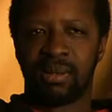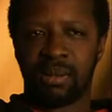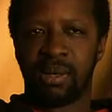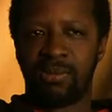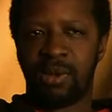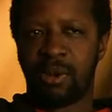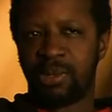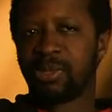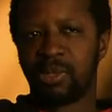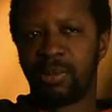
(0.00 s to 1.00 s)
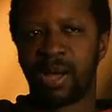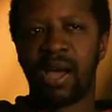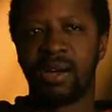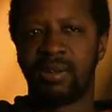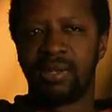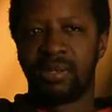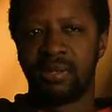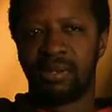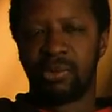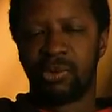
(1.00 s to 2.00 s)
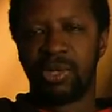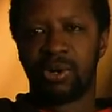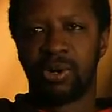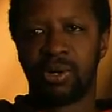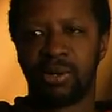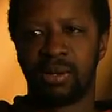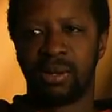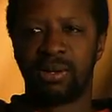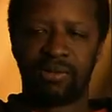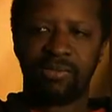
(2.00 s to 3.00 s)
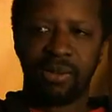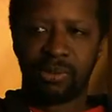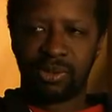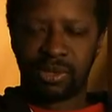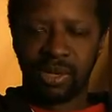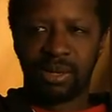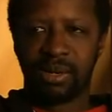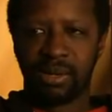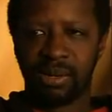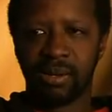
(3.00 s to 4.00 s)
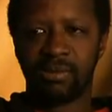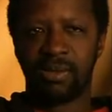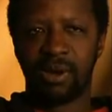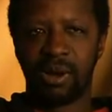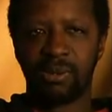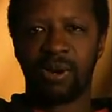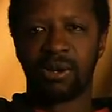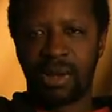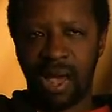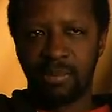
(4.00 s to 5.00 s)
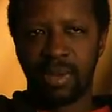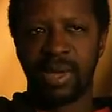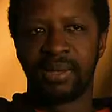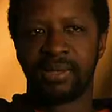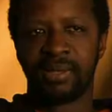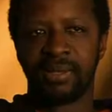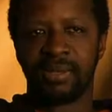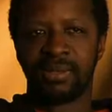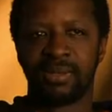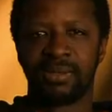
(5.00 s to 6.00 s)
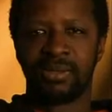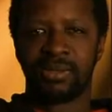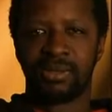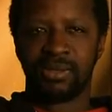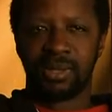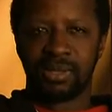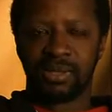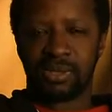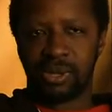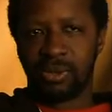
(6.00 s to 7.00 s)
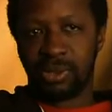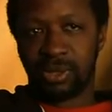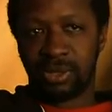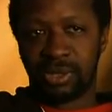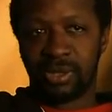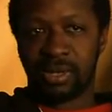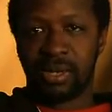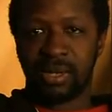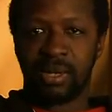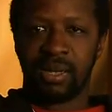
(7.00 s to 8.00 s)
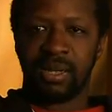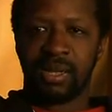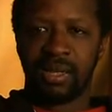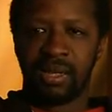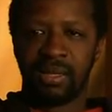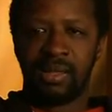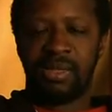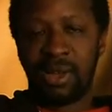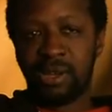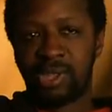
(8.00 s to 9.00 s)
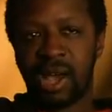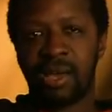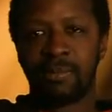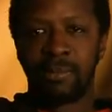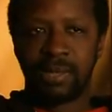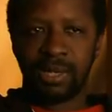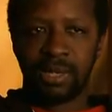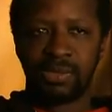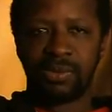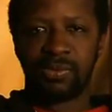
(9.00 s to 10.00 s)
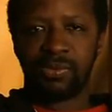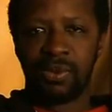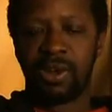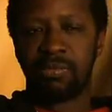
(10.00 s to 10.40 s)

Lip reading: of the Army, is a little bit higher in the Marine Corps, only 15% of the Army are combat soldiers. Their job is very